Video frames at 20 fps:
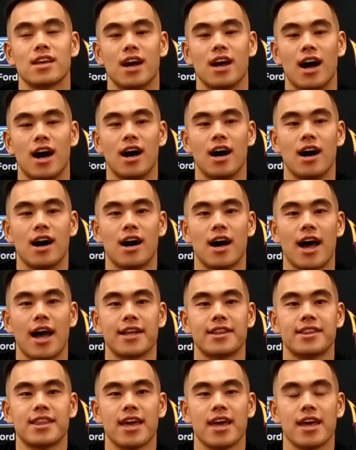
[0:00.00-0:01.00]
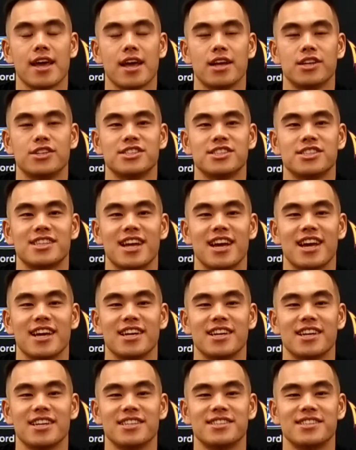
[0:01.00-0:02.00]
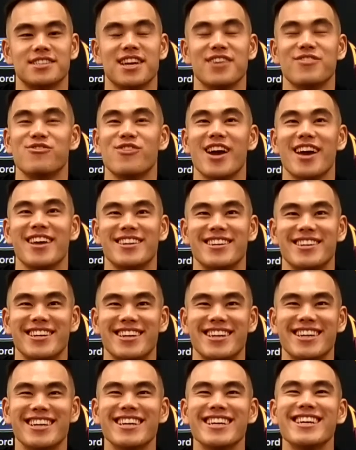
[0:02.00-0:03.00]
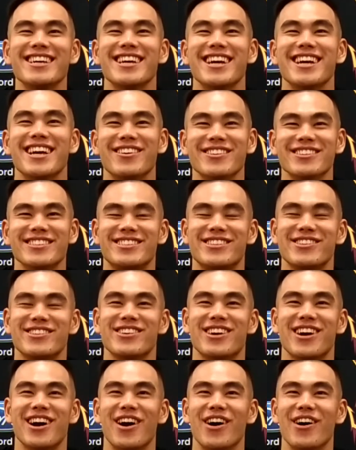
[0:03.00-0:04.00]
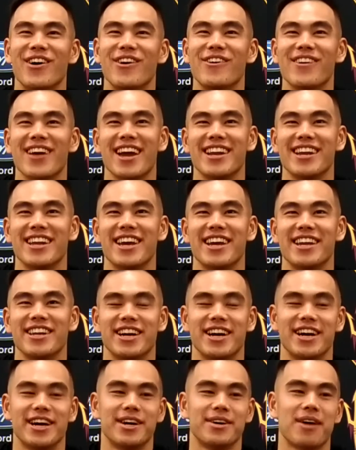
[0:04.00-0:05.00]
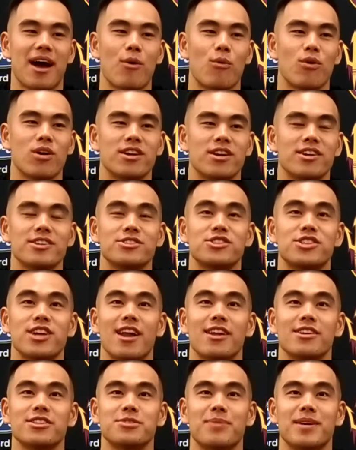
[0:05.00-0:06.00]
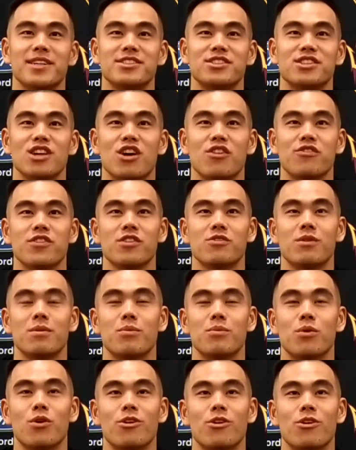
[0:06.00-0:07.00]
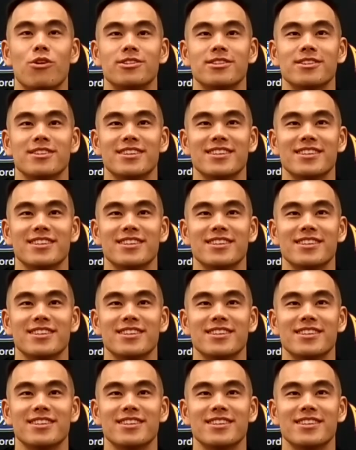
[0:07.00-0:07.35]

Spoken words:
I think it's just like the weather, it was too cold, and then I want to challenge myself even more.